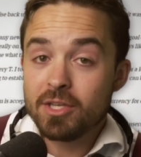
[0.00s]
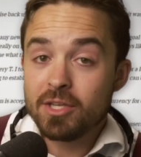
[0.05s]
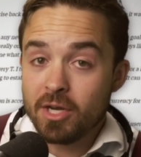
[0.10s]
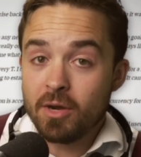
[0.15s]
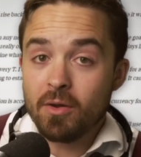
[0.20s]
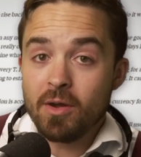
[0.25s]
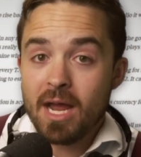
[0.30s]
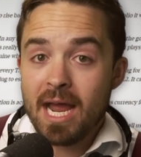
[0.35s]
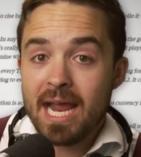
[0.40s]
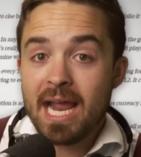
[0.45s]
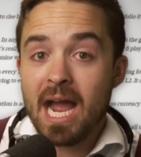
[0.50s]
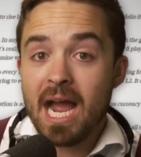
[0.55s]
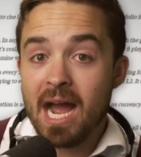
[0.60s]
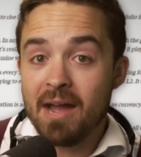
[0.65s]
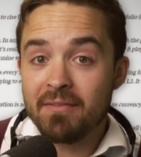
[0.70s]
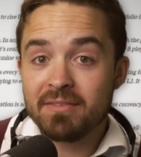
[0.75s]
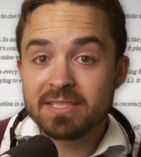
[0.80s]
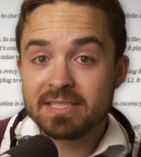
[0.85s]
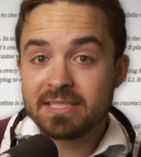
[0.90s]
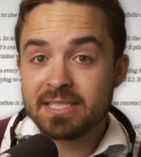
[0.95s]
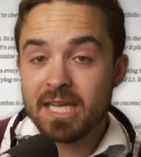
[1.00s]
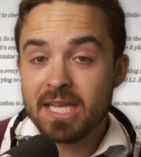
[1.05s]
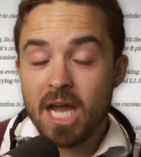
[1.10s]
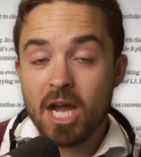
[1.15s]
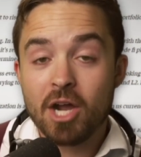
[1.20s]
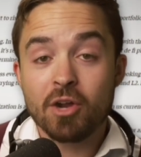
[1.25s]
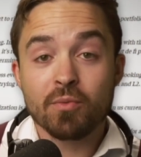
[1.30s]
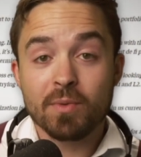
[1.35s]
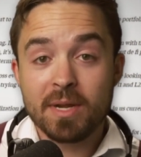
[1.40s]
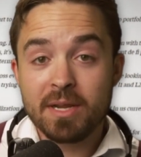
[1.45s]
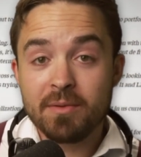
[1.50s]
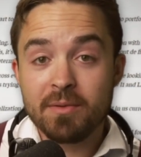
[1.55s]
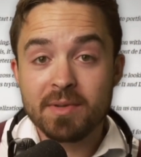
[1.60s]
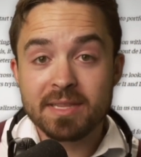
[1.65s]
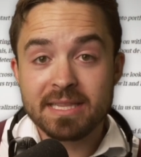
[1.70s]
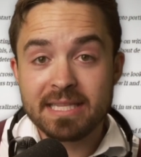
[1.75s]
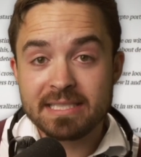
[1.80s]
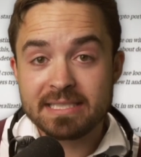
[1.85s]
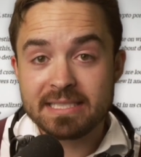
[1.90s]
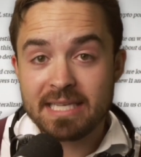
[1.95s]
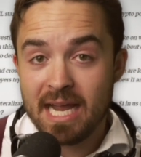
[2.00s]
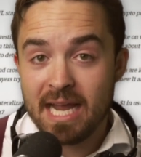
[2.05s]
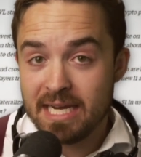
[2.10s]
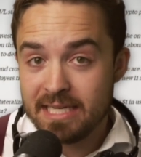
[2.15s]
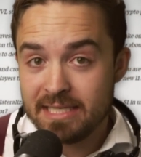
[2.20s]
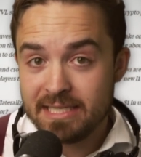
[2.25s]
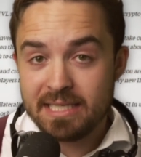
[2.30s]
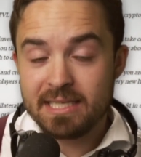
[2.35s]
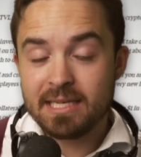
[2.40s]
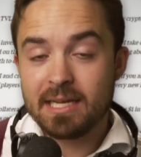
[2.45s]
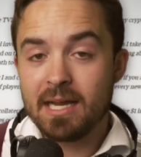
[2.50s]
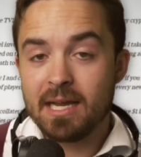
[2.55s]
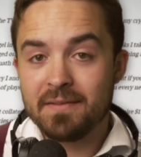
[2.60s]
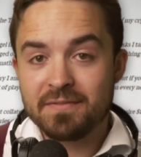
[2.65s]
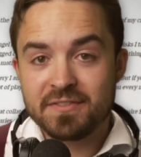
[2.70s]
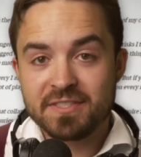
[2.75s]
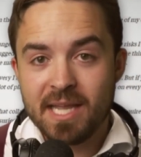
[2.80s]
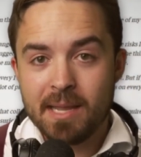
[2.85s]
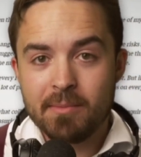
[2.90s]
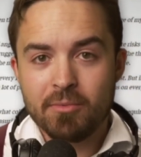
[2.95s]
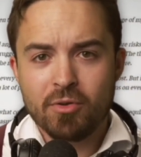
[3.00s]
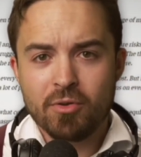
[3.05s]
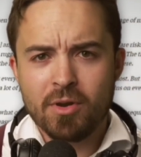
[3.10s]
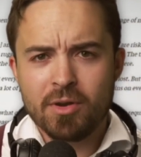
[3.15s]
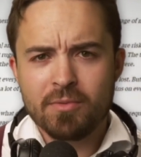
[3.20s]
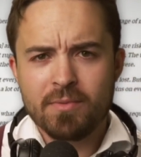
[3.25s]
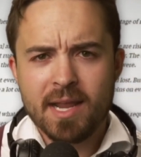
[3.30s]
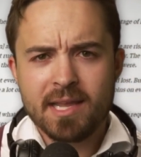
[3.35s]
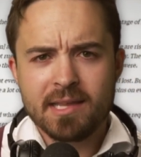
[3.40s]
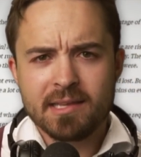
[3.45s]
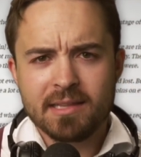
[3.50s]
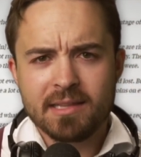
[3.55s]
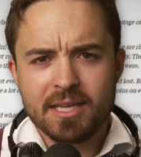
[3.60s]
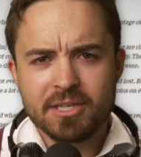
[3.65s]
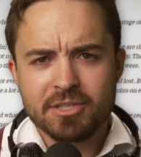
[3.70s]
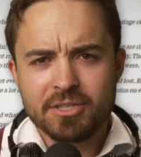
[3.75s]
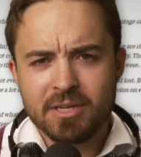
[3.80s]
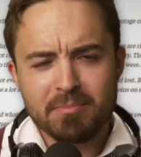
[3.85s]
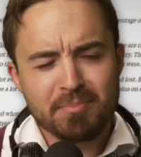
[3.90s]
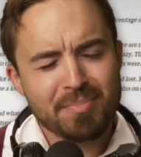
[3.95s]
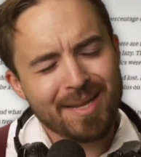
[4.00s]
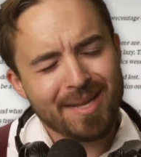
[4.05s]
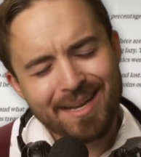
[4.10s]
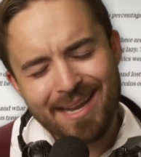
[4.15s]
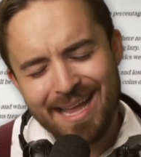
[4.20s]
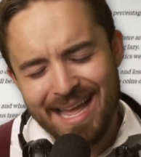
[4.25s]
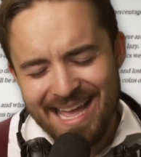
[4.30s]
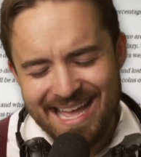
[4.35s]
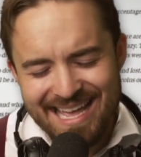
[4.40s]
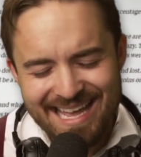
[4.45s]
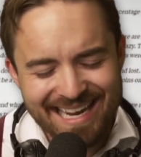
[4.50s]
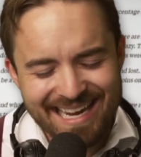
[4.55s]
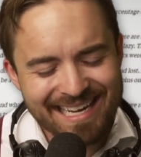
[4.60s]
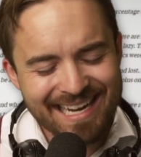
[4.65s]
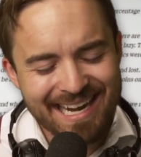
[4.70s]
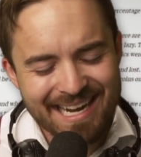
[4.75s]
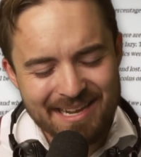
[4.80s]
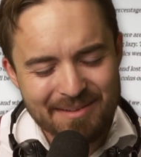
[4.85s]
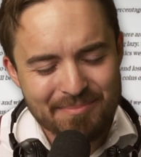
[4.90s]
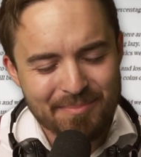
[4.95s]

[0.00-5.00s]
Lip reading: You know, I obviously agree with this idea of stablecoin regulation, but I gotta